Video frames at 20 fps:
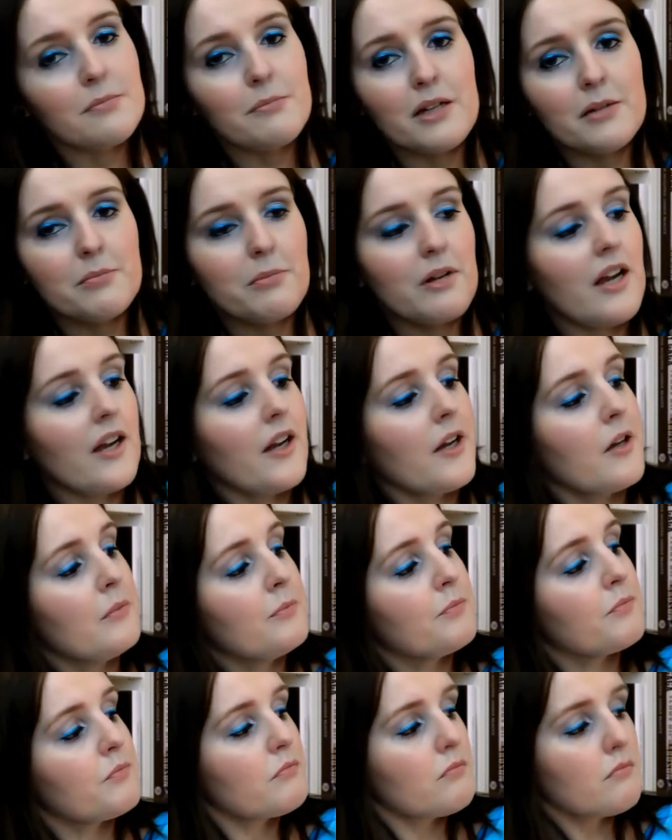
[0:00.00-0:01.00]
a matte black.
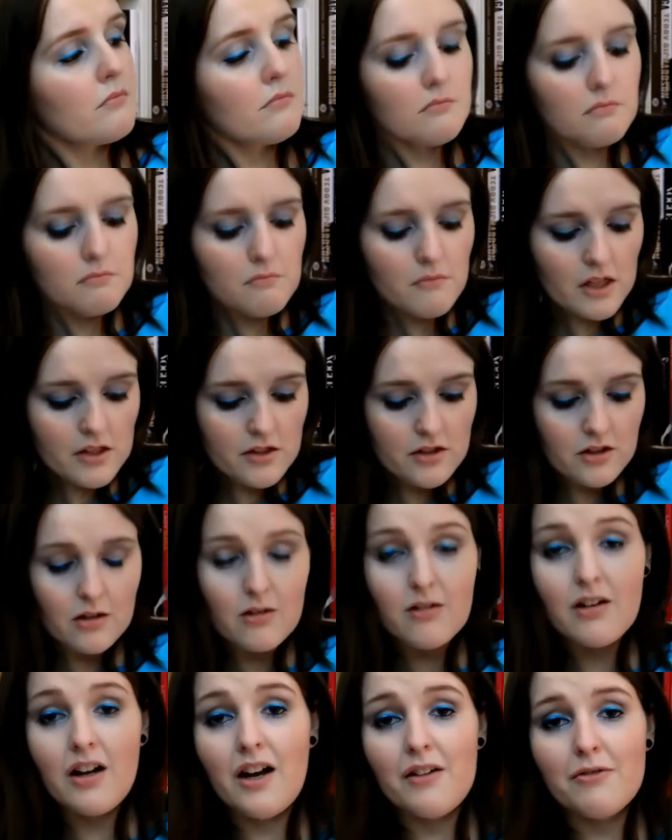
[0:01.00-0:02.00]

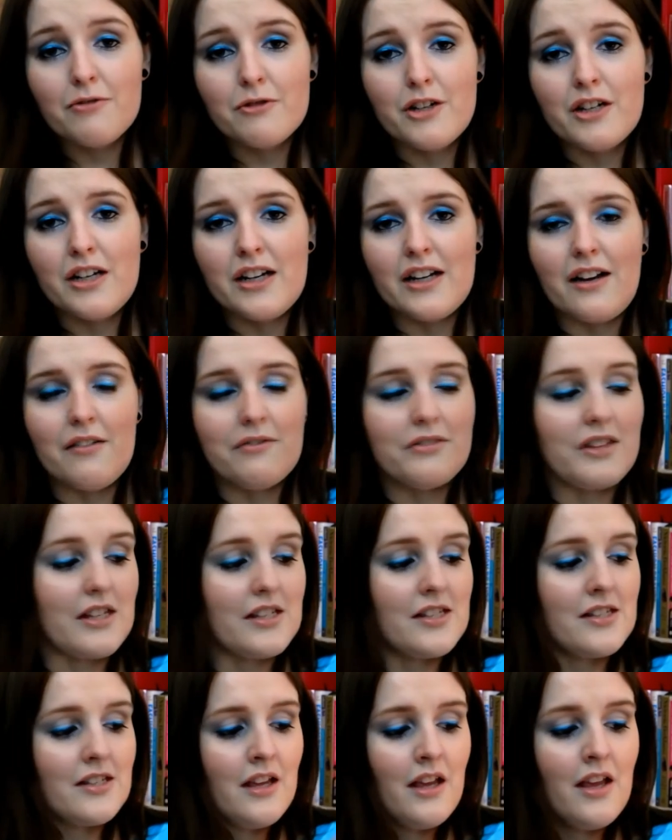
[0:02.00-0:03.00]
So I really love
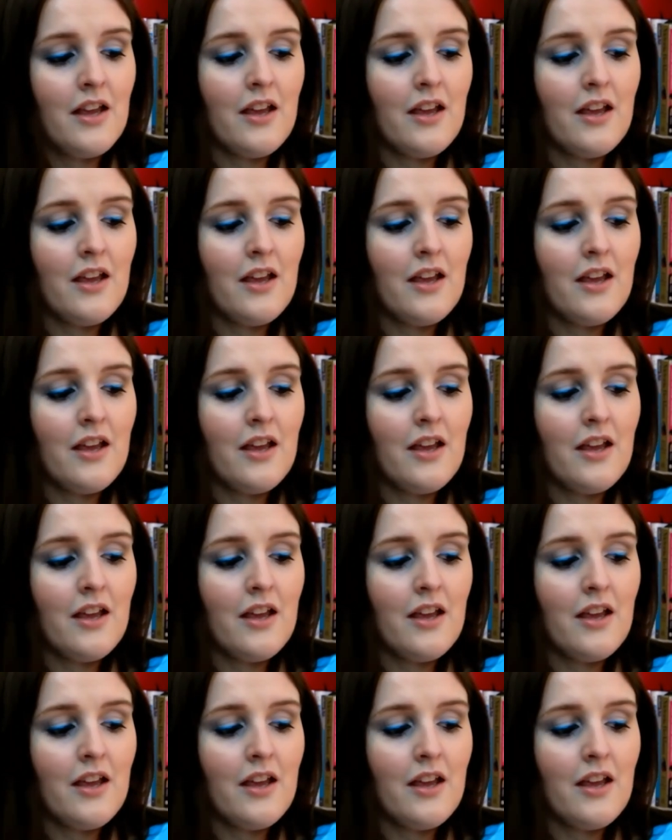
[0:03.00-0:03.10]
this.